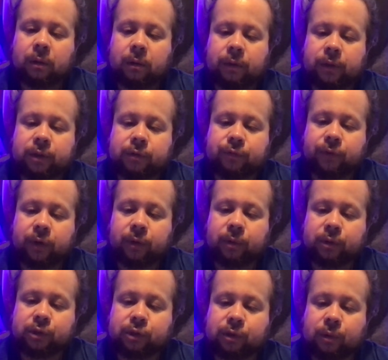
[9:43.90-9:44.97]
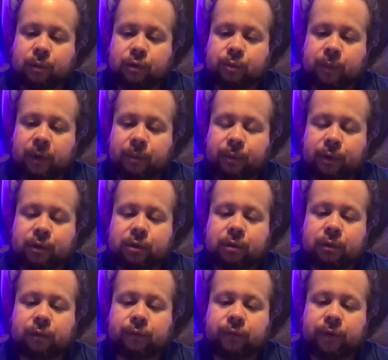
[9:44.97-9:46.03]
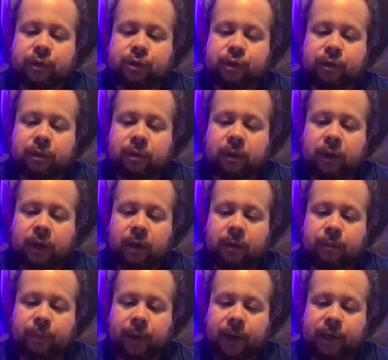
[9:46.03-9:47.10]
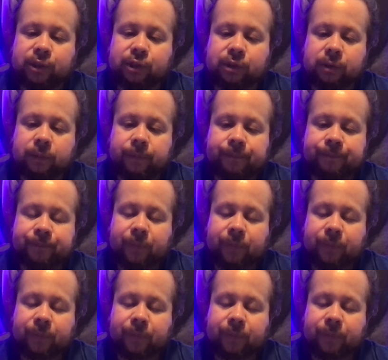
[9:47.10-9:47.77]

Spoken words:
This fragrance shows my personal vision and passion,